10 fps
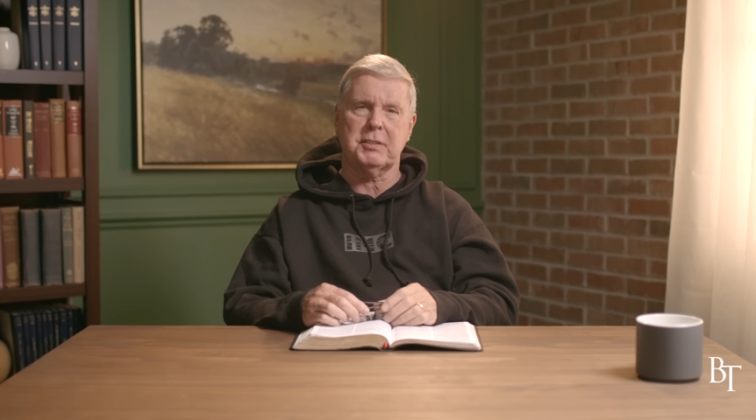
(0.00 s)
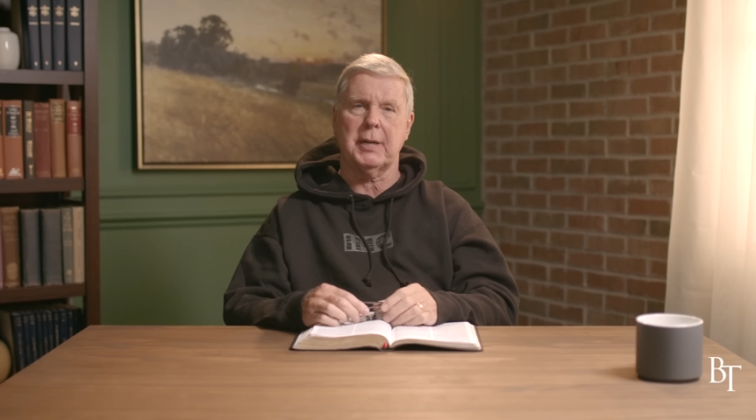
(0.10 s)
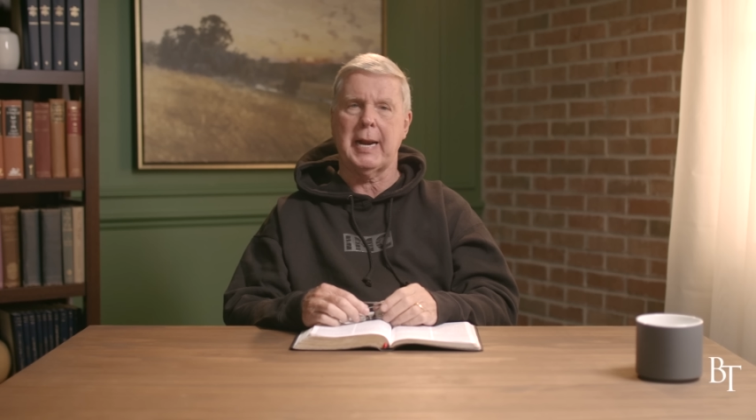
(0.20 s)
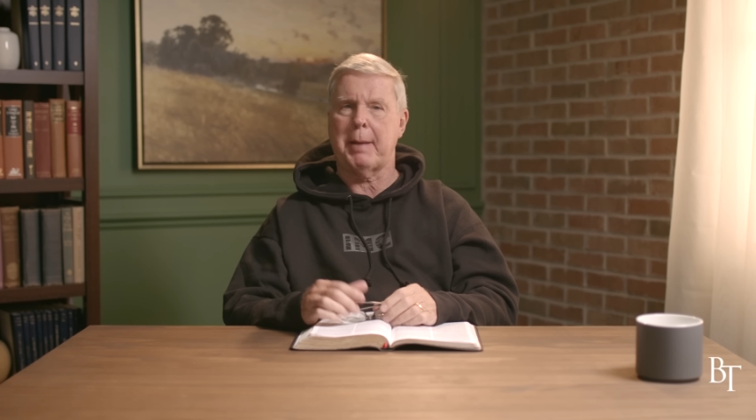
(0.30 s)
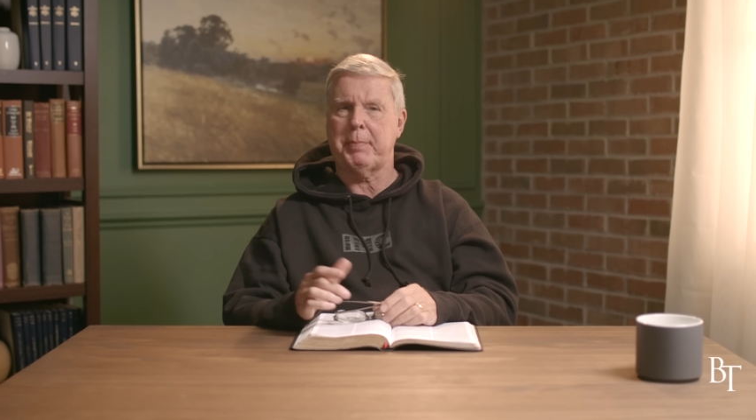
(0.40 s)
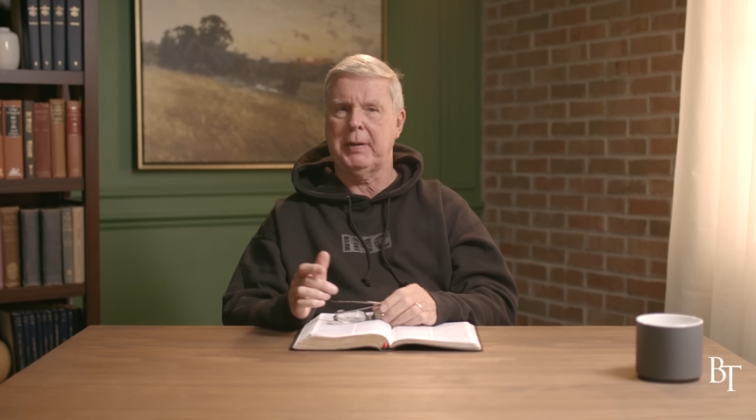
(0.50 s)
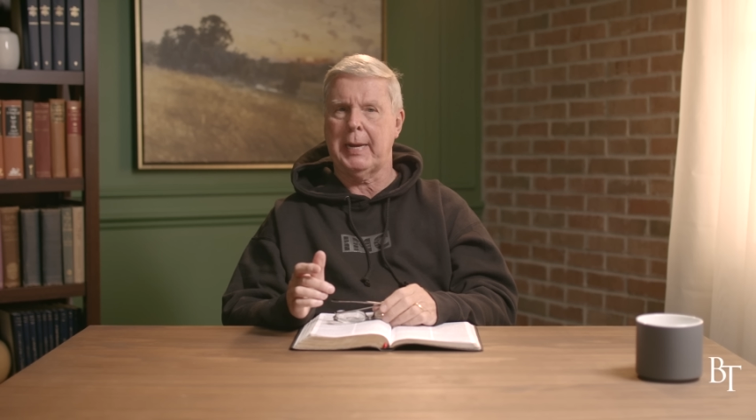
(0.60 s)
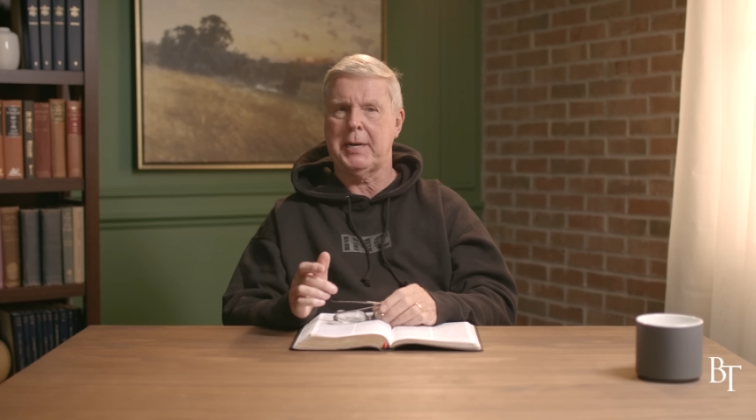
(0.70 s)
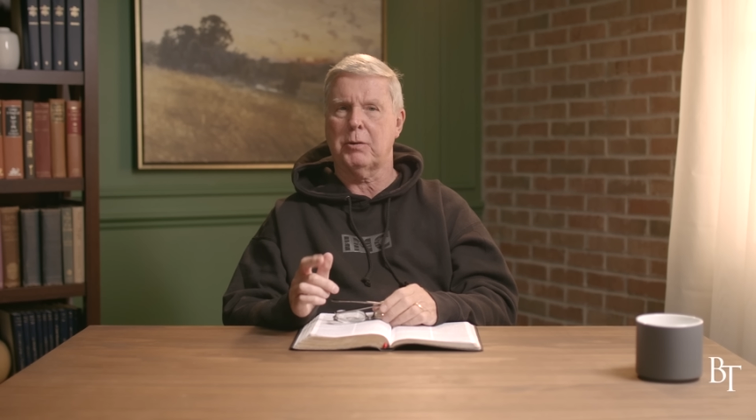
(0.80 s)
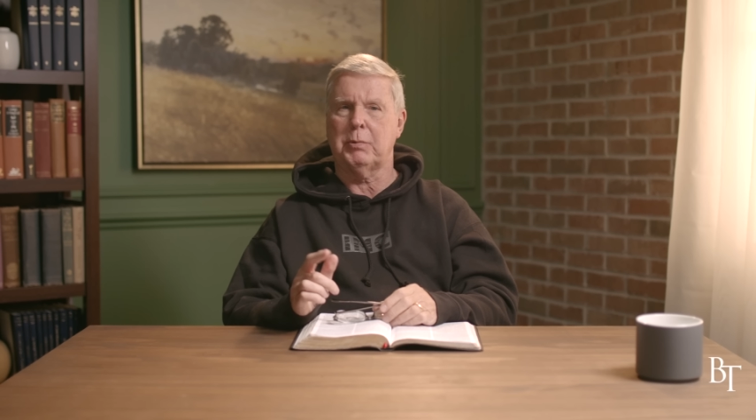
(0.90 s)
It's going to happen
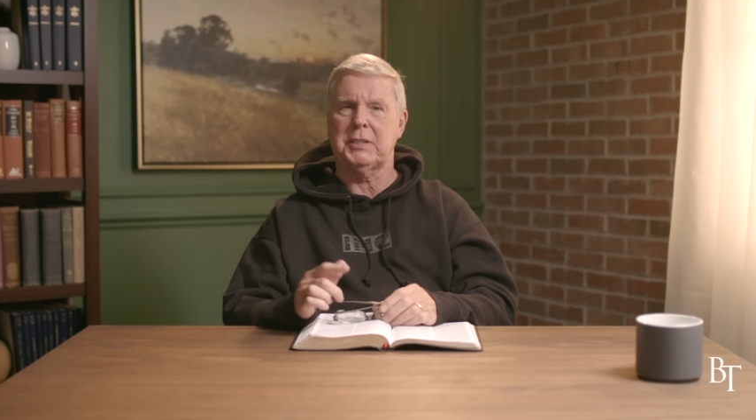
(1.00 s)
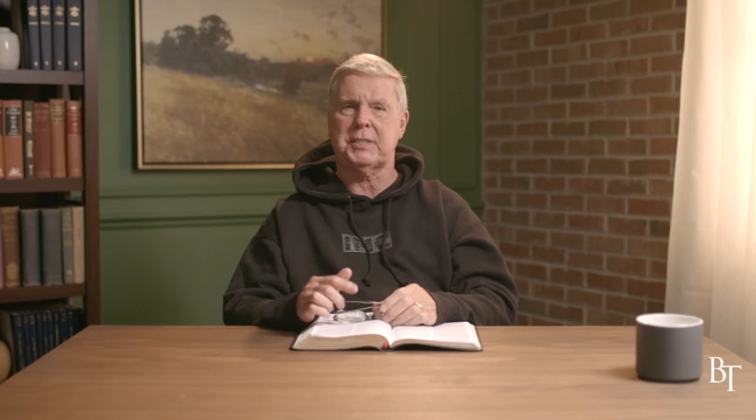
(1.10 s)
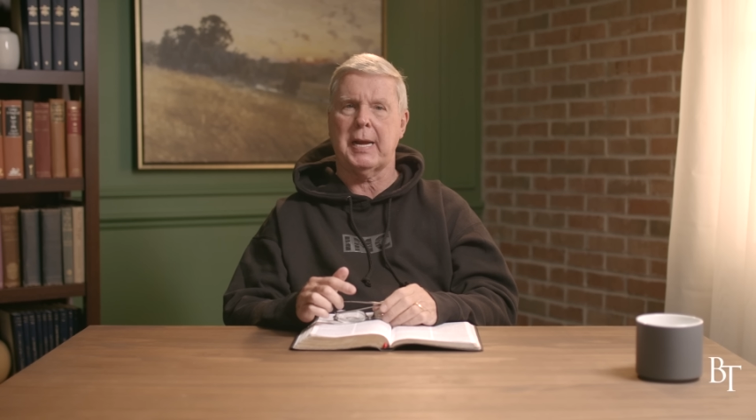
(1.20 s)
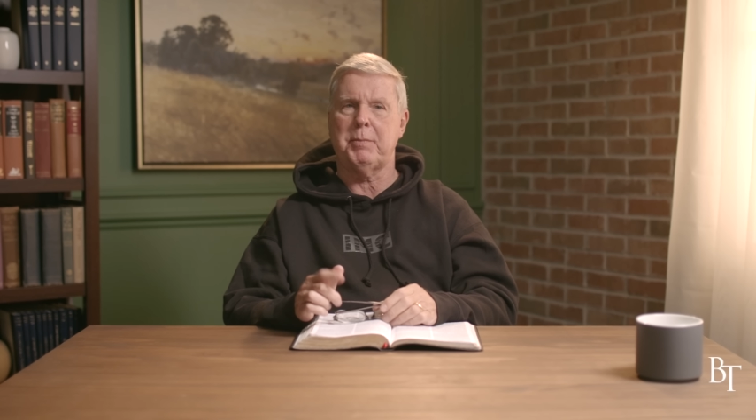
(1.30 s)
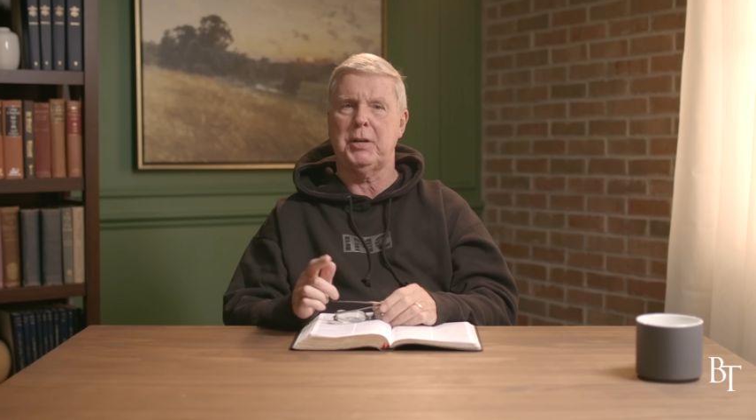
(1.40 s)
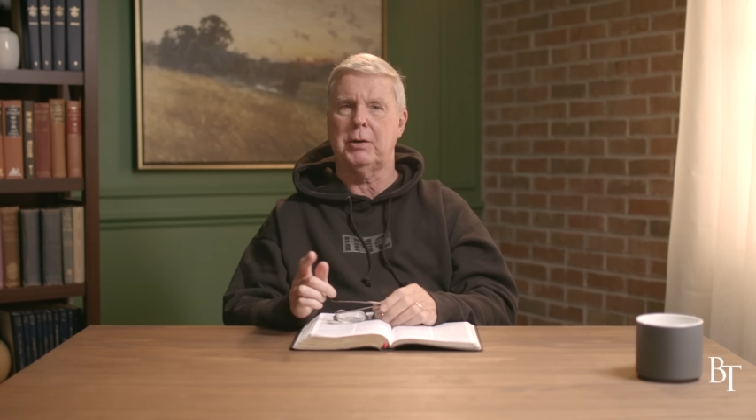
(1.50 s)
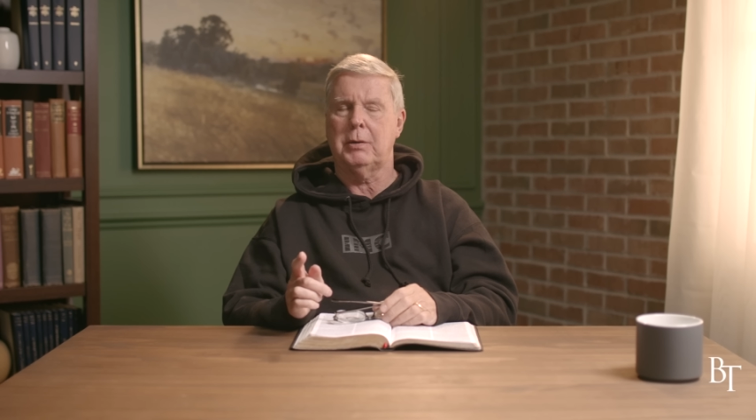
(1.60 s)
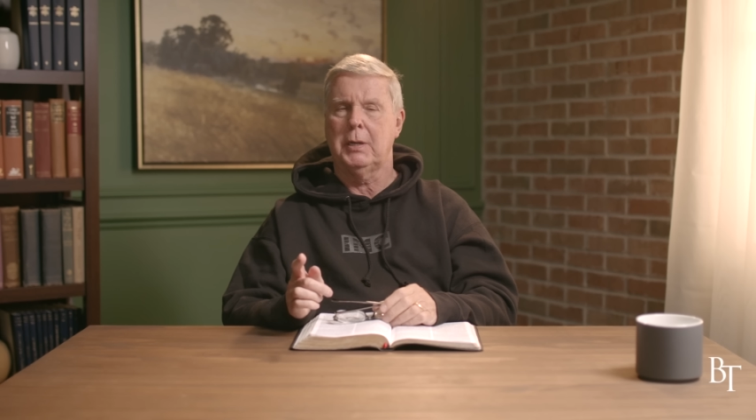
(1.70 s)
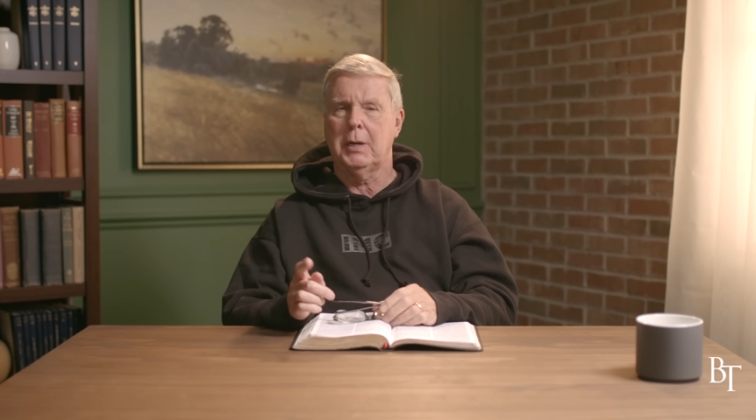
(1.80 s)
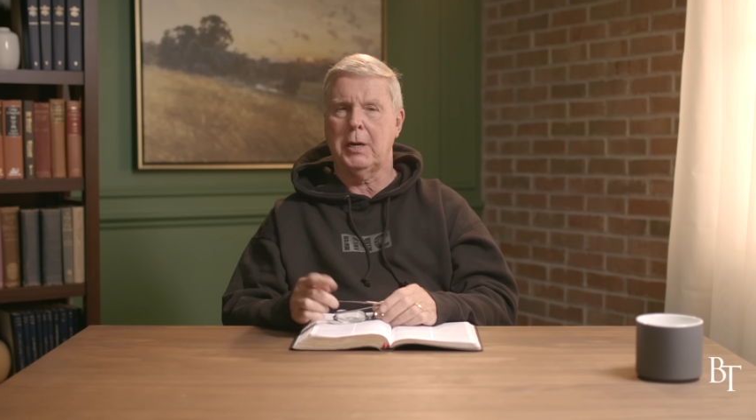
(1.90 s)
later when Samuel